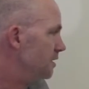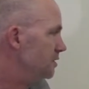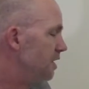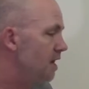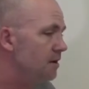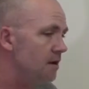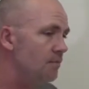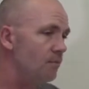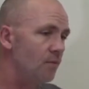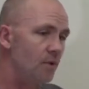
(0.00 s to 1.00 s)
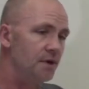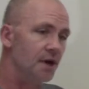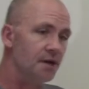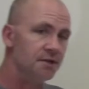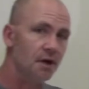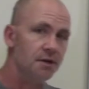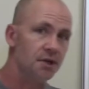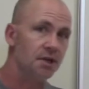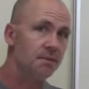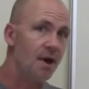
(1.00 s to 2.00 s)
Jane does
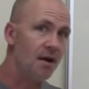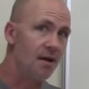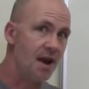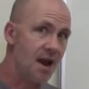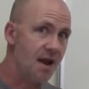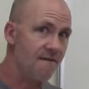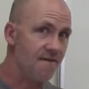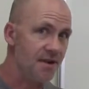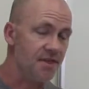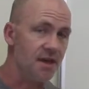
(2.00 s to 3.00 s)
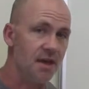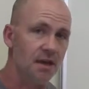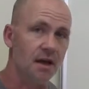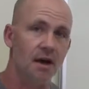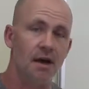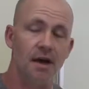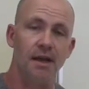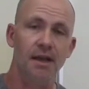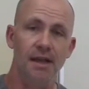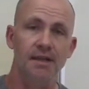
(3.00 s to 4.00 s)
just about everything
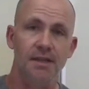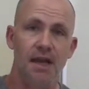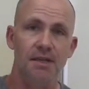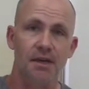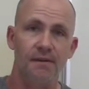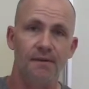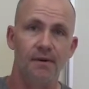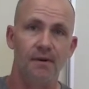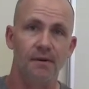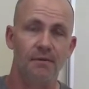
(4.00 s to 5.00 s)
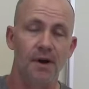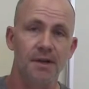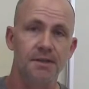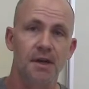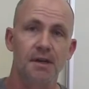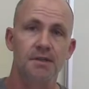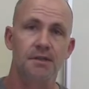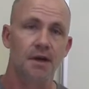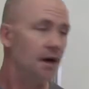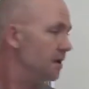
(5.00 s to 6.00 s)
in East Asia for us.
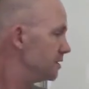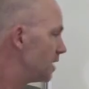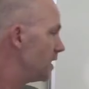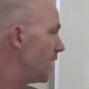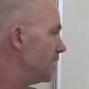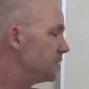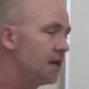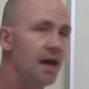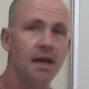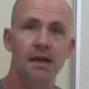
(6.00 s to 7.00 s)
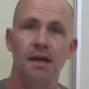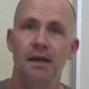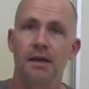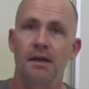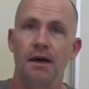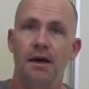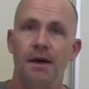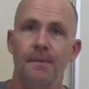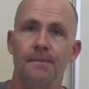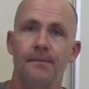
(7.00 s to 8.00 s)
Jane HK
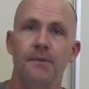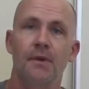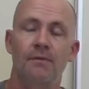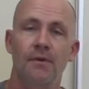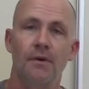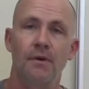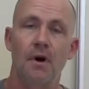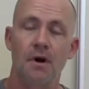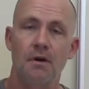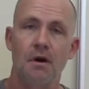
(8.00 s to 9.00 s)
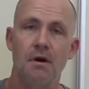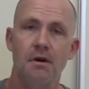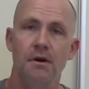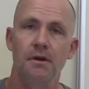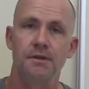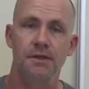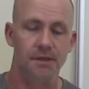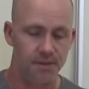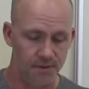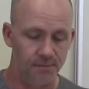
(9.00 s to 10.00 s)
for Hong Kong.
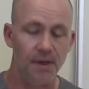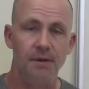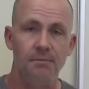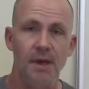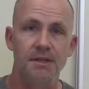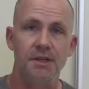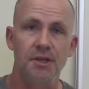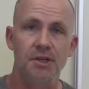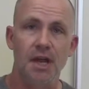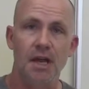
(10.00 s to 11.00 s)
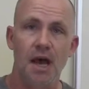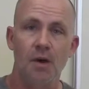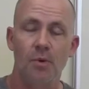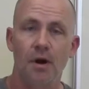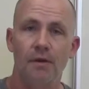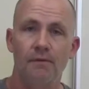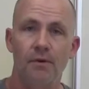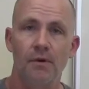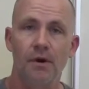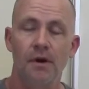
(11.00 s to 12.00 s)
She's been based in Shanghai working
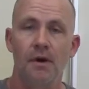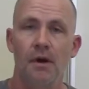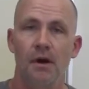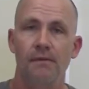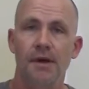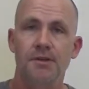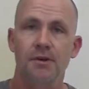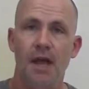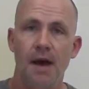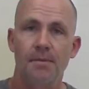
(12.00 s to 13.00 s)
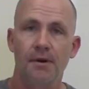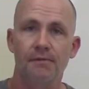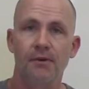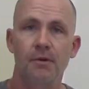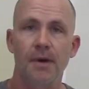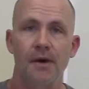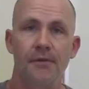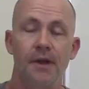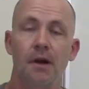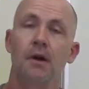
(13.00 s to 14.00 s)
for a venture capital firm out
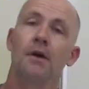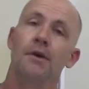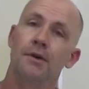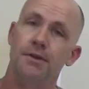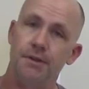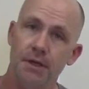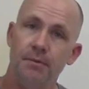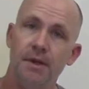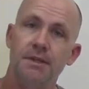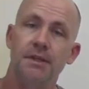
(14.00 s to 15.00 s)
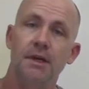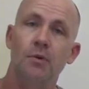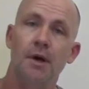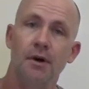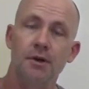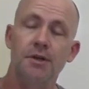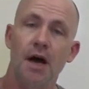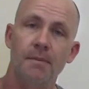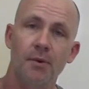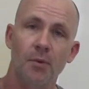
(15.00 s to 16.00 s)
there. She recently quit her
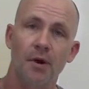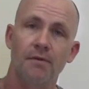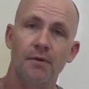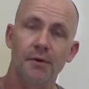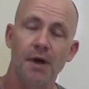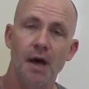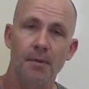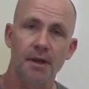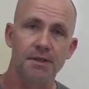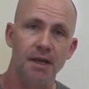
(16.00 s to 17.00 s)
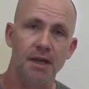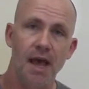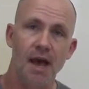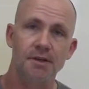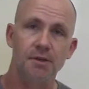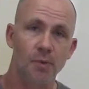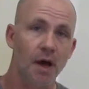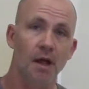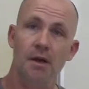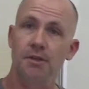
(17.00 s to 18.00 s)
job to work full-time on ZenCash as
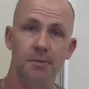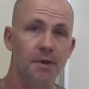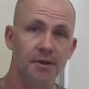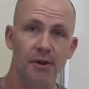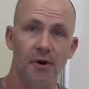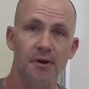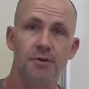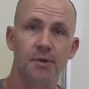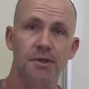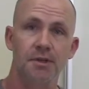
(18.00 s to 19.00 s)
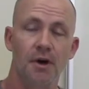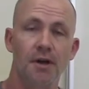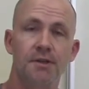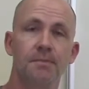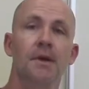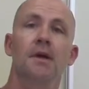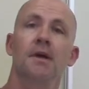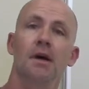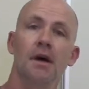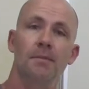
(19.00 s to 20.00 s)
well. She'll be at the launch, which is awesome,
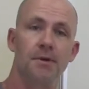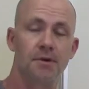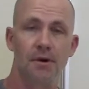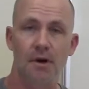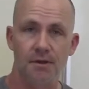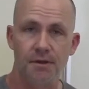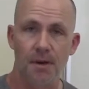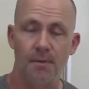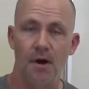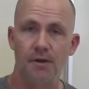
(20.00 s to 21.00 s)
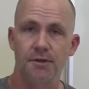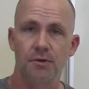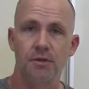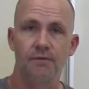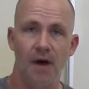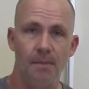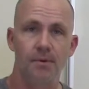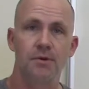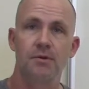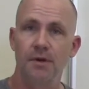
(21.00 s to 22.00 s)
but turning up all sorts of
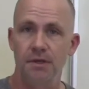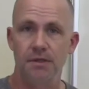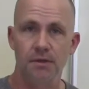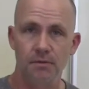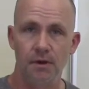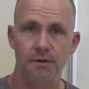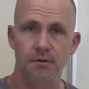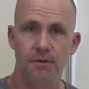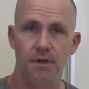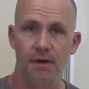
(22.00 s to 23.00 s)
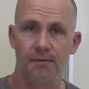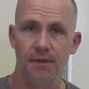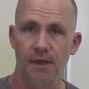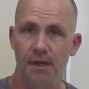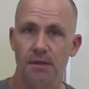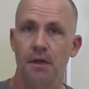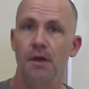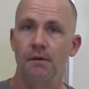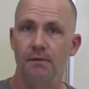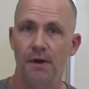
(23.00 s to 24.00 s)
opportunities and doing all sorts of different things
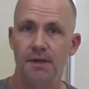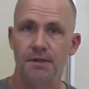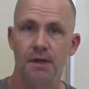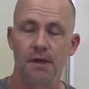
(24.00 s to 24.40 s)
for us